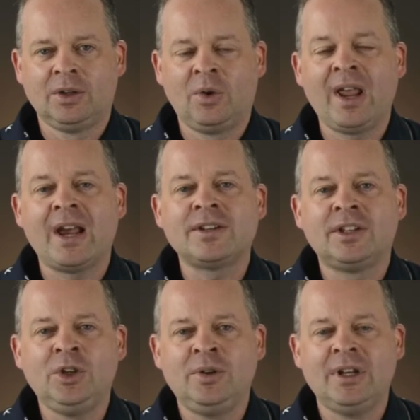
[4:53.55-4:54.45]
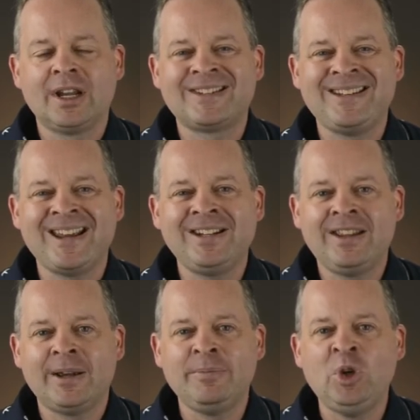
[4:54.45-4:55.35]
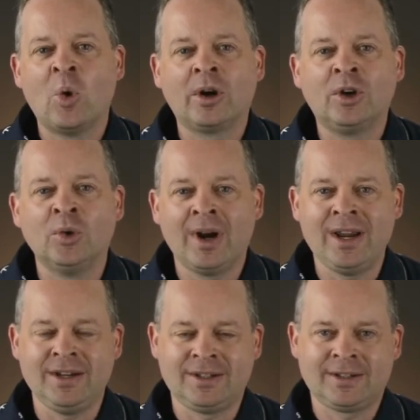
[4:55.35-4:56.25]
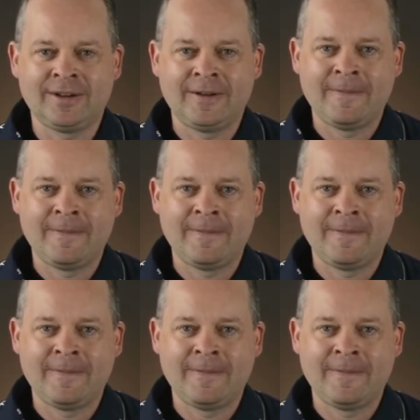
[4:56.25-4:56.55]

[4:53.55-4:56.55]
Lord, I ask that you'd extend to them your grace,